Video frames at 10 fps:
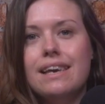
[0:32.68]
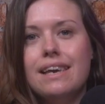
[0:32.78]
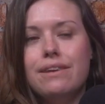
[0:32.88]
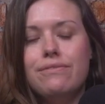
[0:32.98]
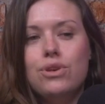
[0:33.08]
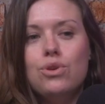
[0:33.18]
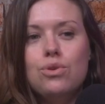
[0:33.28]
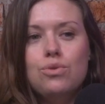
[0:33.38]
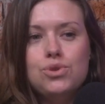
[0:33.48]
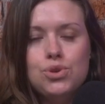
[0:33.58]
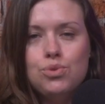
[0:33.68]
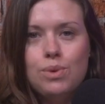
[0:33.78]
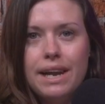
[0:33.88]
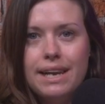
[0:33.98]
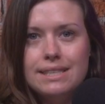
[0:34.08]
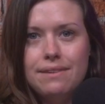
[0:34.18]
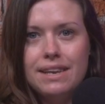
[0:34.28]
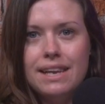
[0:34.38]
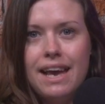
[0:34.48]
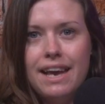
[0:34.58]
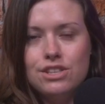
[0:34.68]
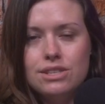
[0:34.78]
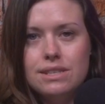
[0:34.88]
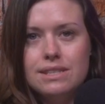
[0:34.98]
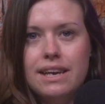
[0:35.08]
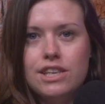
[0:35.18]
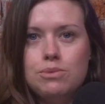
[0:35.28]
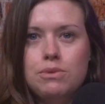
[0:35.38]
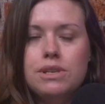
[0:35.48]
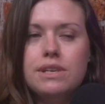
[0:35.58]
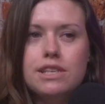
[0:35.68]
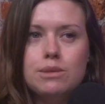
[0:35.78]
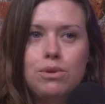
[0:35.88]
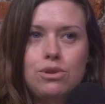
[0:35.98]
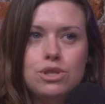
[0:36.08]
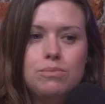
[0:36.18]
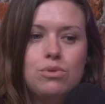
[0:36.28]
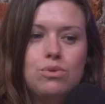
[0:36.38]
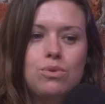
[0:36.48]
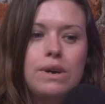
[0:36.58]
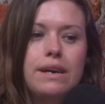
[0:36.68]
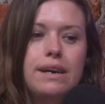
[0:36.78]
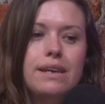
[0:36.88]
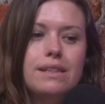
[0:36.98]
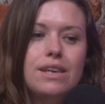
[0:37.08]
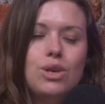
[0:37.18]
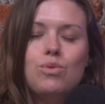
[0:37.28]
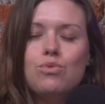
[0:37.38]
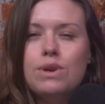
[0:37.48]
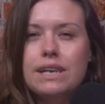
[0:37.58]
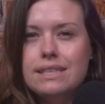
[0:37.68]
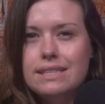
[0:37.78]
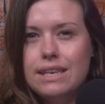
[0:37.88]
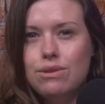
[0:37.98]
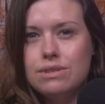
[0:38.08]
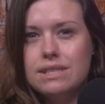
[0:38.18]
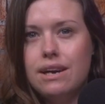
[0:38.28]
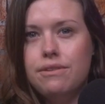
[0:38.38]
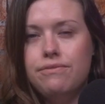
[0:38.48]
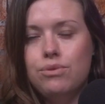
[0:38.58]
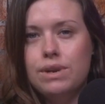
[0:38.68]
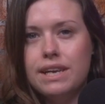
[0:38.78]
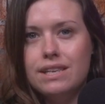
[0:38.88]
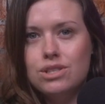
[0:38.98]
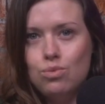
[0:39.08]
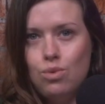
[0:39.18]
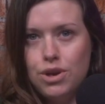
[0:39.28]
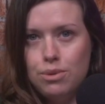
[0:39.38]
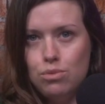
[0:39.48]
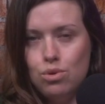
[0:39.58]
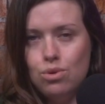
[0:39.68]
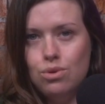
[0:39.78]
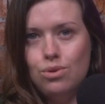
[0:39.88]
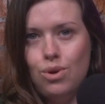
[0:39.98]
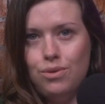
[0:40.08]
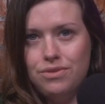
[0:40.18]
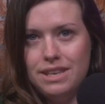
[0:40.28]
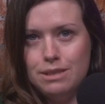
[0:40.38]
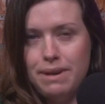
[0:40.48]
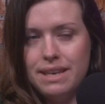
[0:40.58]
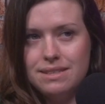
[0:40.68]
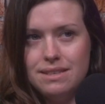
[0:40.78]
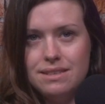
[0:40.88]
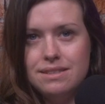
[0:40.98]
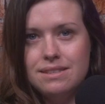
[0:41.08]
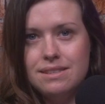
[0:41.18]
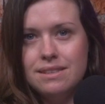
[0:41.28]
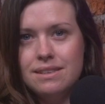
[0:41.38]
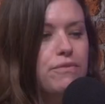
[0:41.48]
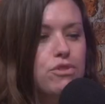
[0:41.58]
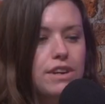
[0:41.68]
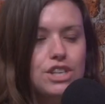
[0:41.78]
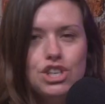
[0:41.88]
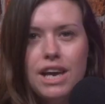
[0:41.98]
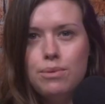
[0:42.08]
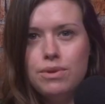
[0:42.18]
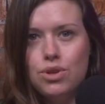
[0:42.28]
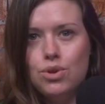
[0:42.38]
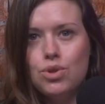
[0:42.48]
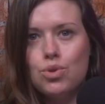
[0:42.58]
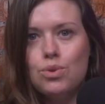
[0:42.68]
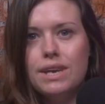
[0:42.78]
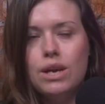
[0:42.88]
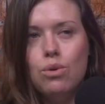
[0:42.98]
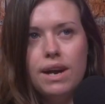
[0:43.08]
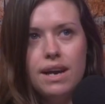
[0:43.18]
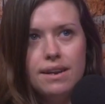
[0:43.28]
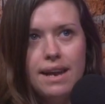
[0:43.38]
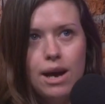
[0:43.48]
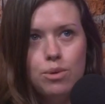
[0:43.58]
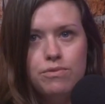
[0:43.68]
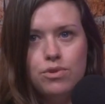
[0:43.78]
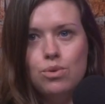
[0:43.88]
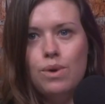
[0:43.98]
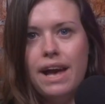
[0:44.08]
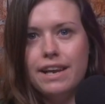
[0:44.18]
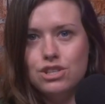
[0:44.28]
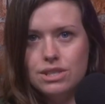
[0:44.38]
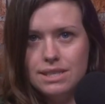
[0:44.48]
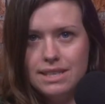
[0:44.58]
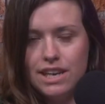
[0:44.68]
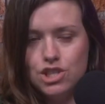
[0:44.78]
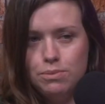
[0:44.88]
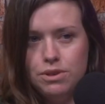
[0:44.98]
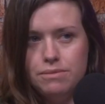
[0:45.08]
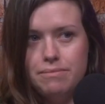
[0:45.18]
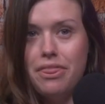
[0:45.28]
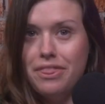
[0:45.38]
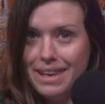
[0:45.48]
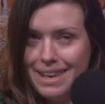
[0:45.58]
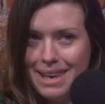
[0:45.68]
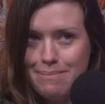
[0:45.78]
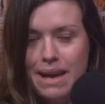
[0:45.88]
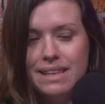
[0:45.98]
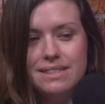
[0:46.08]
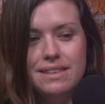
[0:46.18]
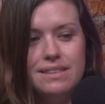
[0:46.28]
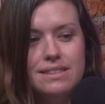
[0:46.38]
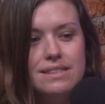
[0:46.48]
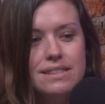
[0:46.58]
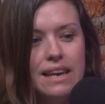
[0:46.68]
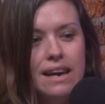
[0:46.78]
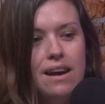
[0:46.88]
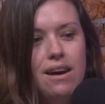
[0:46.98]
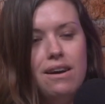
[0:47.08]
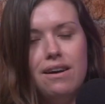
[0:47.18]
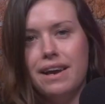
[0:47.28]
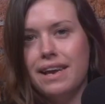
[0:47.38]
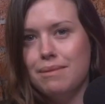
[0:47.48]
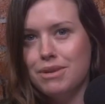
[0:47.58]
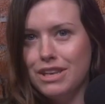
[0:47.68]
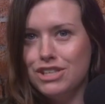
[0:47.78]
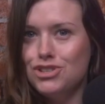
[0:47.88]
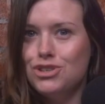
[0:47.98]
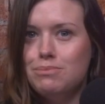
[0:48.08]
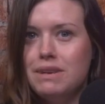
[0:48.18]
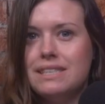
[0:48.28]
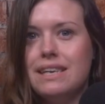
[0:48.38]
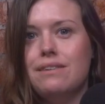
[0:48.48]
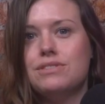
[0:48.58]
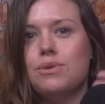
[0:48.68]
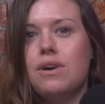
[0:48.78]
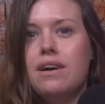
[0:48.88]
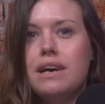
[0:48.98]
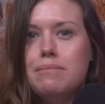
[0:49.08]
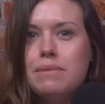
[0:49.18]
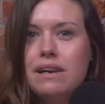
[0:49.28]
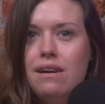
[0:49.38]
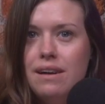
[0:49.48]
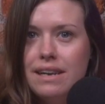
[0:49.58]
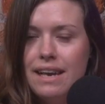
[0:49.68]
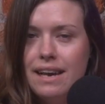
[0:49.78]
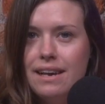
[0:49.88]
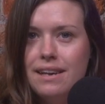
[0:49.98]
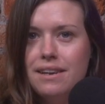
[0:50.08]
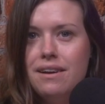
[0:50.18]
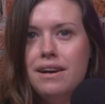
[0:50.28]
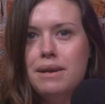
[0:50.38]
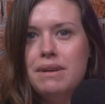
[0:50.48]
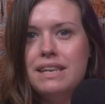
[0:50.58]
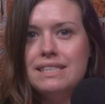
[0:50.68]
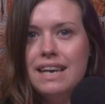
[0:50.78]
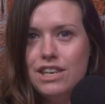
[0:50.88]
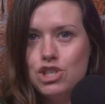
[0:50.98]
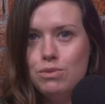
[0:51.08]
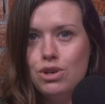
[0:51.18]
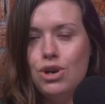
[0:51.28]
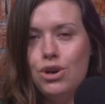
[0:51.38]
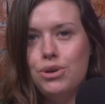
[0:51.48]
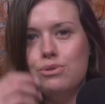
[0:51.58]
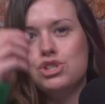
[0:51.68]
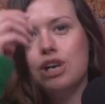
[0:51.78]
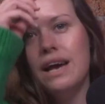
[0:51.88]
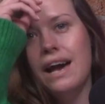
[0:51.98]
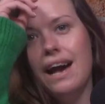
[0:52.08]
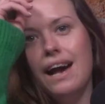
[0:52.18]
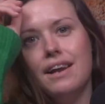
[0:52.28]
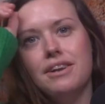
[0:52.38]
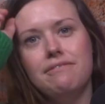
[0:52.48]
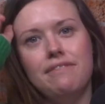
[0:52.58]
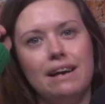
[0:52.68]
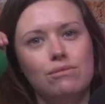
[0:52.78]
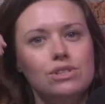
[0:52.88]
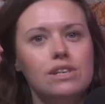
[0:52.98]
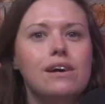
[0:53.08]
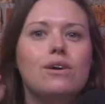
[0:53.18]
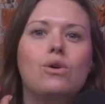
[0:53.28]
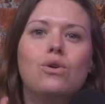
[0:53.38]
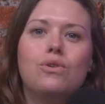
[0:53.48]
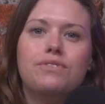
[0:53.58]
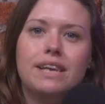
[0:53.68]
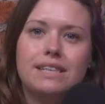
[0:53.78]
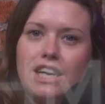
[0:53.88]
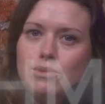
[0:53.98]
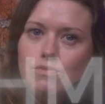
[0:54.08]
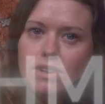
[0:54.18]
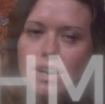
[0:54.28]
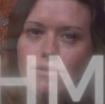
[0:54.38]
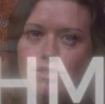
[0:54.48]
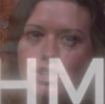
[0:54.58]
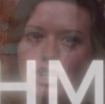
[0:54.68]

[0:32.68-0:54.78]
if you do relate to having an anxious attachment, it's possible that you will really see yourself falling into one or more of these patterns. Before I share with you three quite unhelpful anxious attachment thinking patterns, I am going to introduce myself. So I'm Carly Ann, I'm an attachment coach and founder of the Attachment Recovery